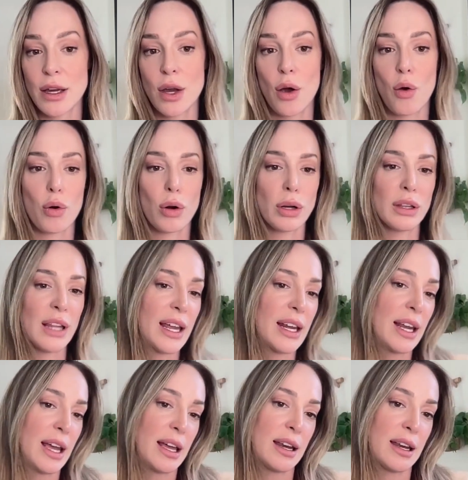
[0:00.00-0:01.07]
or
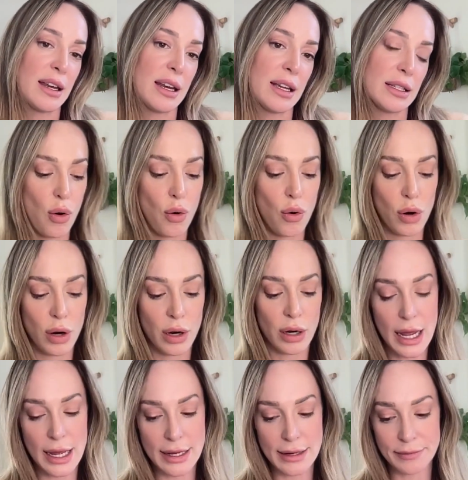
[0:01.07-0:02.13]
lightheadedness
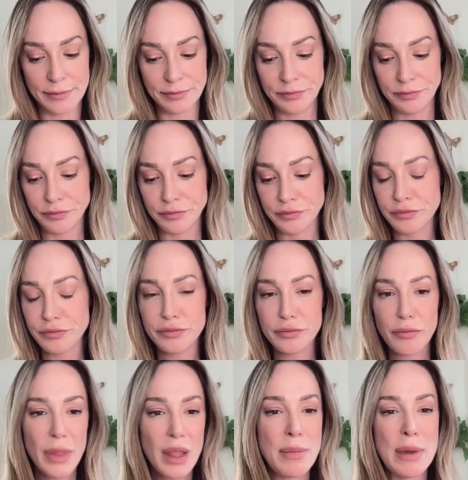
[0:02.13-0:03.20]
or
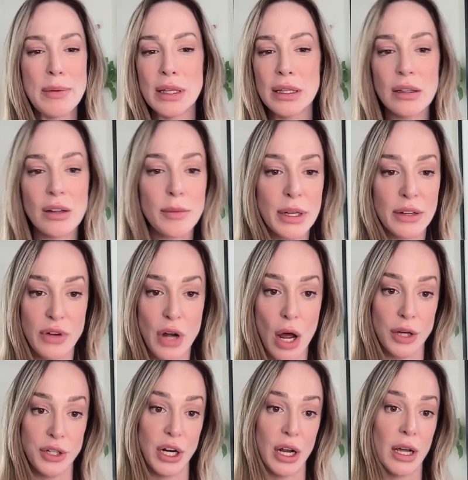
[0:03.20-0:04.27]
maybe a little bit of
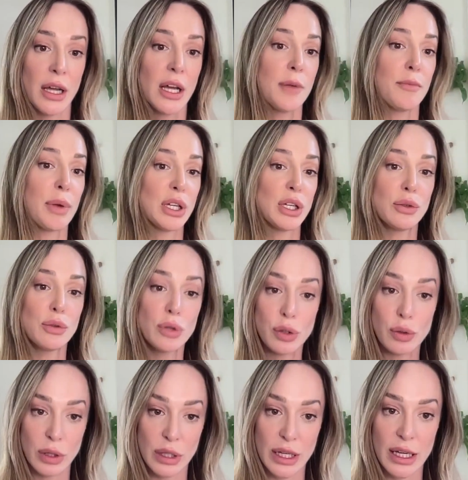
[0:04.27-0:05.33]
nausea. But
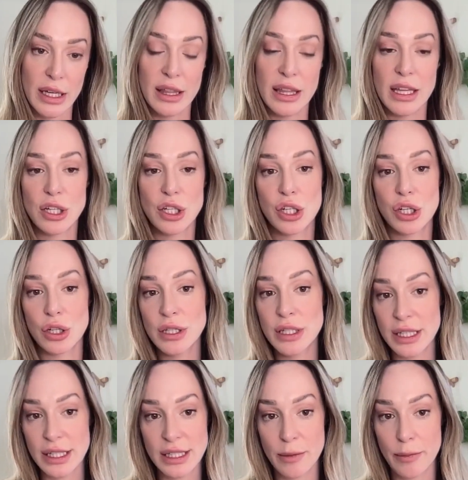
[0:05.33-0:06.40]
usually this should
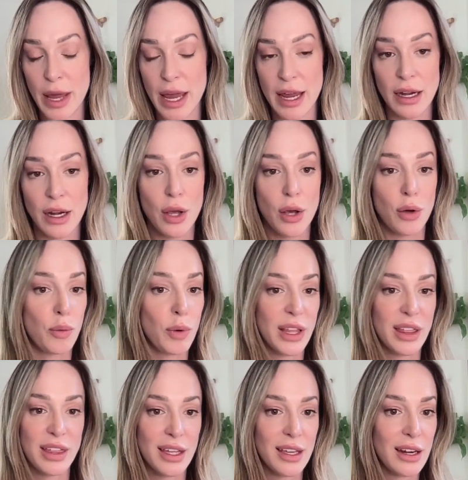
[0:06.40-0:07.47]
dissipate
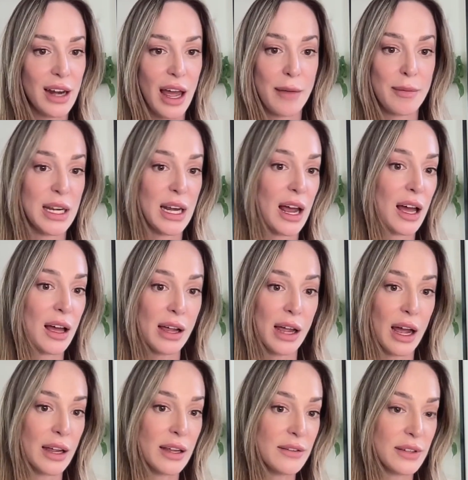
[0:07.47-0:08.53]
within, I mean, I
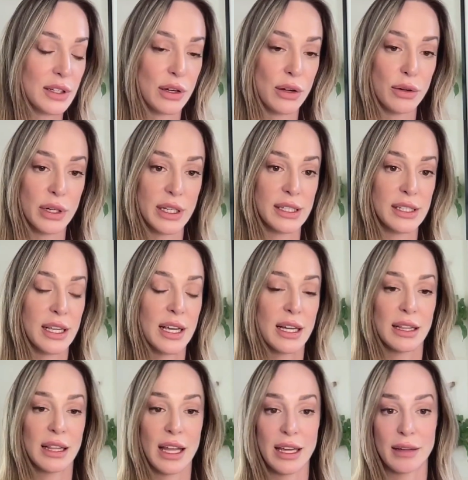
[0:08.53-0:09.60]
even notice
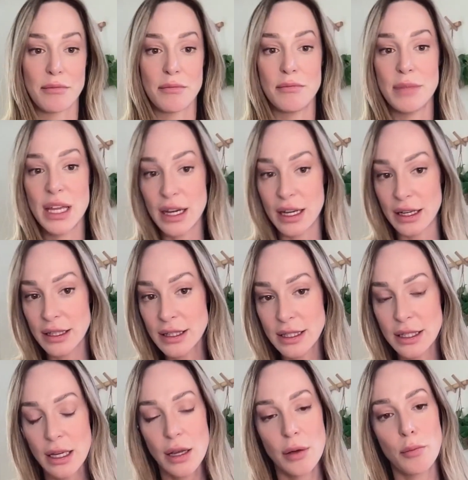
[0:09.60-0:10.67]
like minutes,
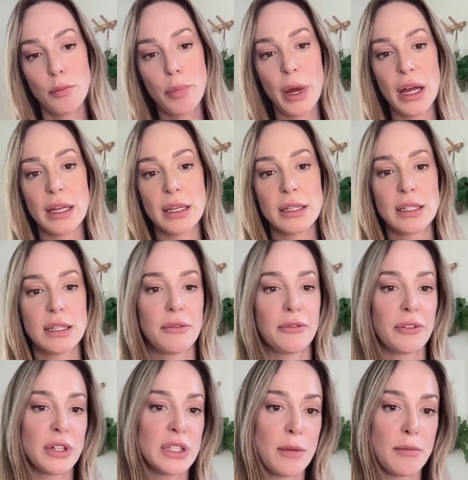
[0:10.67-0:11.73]
but for
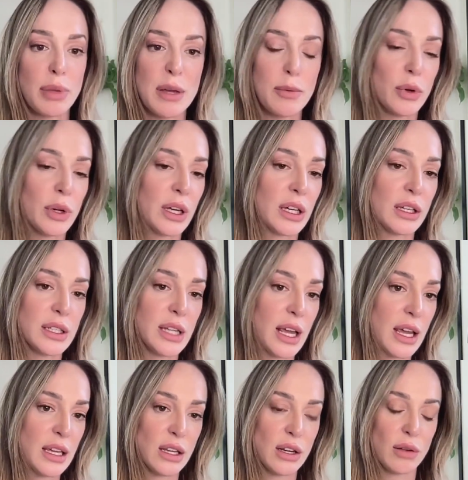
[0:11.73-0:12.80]
some people it could
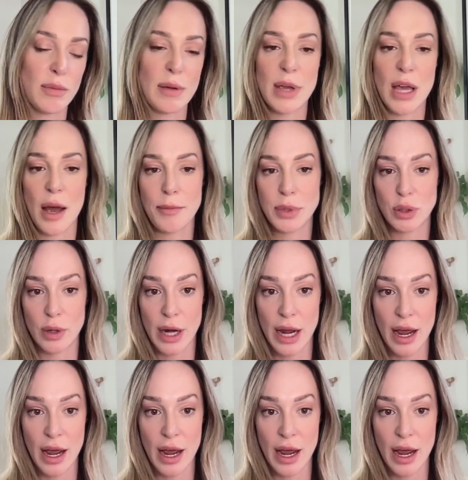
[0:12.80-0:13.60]
take, maybe up to an hour.